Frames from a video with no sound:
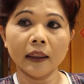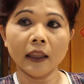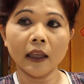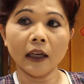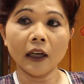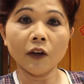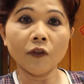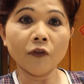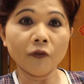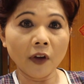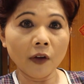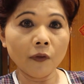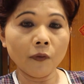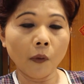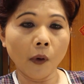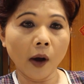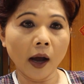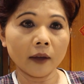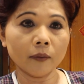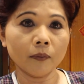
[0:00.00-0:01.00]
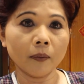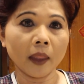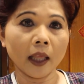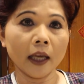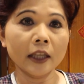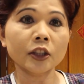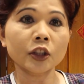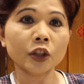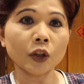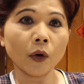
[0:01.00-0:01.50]
The fifth one
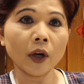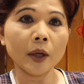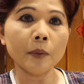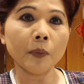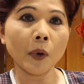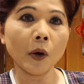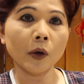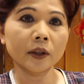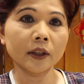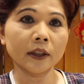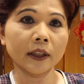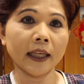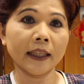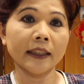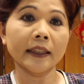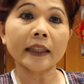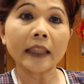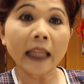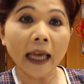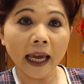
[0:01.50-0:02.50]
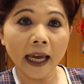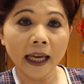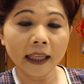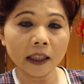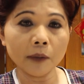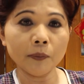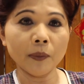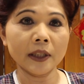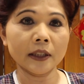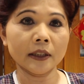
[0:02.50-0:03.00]
is so important in
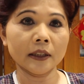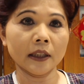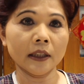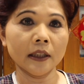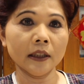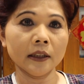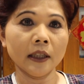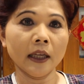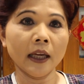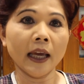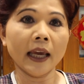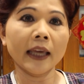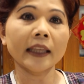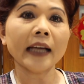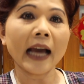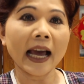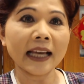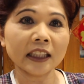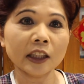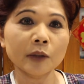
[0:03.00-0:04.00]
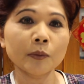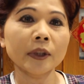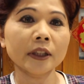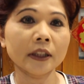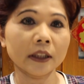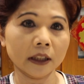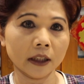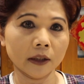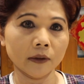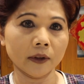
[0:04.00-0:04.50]
any business, it's customer
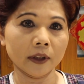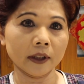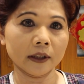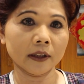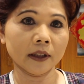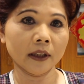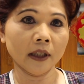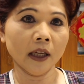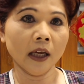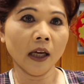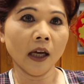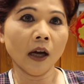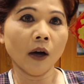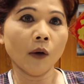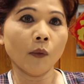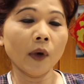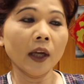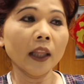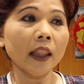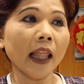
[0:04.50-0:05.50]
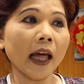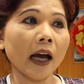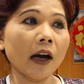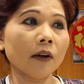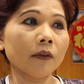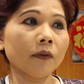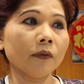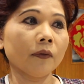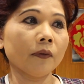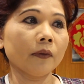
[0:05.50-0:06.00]
service. We
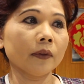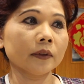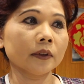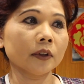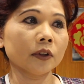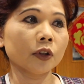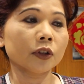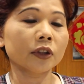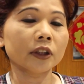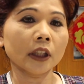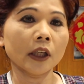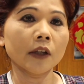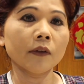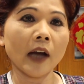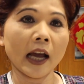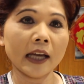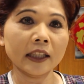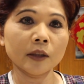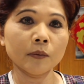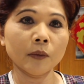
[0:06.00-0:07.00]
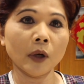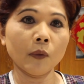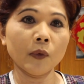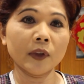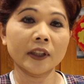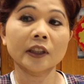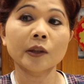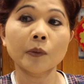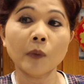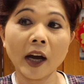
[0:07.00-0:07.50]
love to serve customer
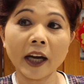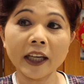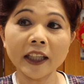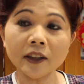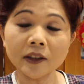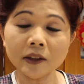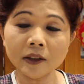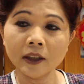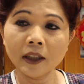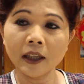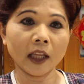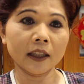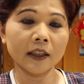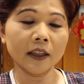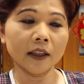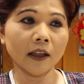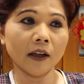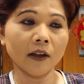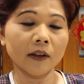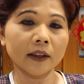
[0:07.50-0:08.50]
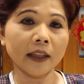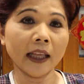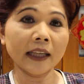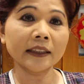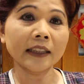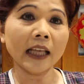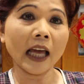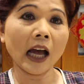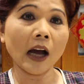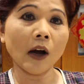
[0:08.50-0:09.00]
with smile. You know,
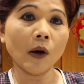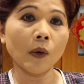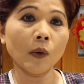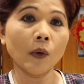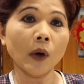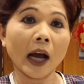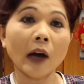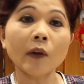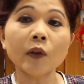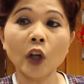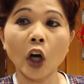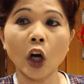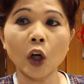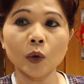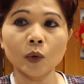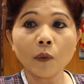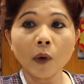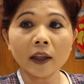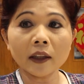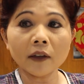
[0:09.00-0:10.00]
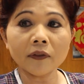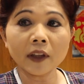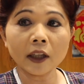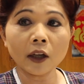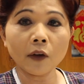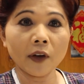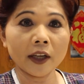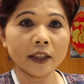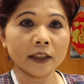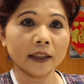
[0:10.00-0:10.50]
that's our goal. One of the
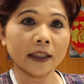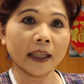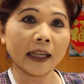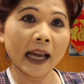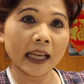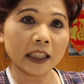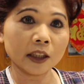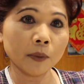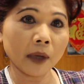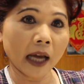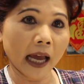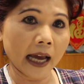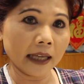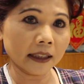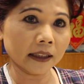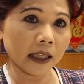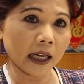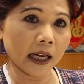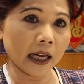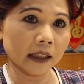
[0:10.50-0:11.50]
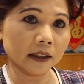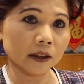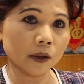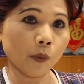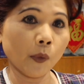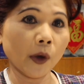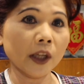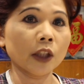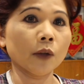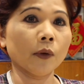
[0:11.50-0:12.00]
questions that customer asks
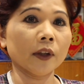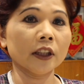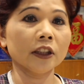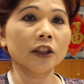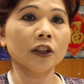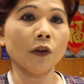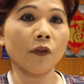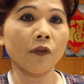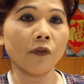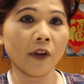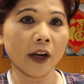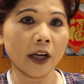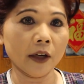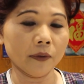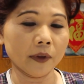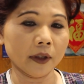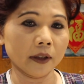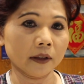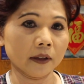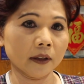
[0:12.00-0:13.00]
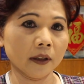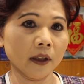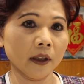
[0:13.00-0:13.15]
us, which one is your favorite?